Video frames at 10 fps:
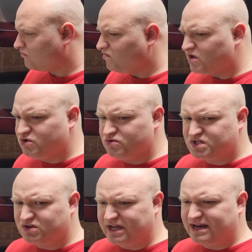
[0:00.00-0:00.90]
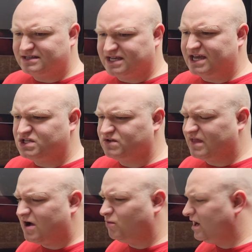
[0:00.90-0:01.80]
You still get a taste of
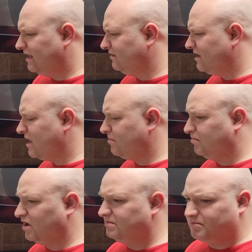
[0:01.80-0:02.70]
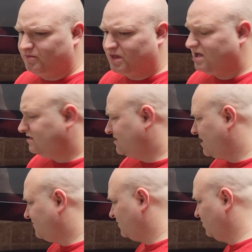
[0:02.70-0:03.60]
that wine in there, but
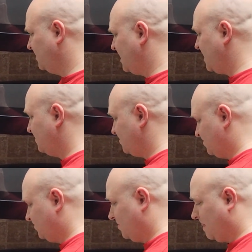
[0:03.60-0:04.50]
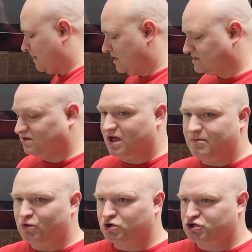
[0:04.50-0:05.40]
definitely gets a
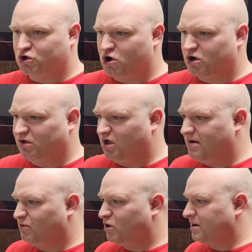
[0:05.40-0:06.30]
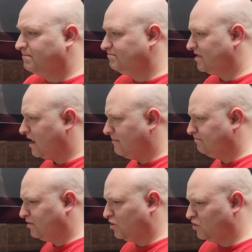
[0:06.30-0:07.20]
lot more charred, a lot more
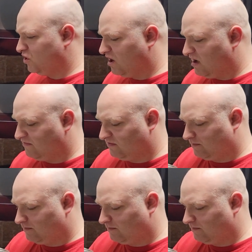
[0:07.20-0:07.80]
burned off.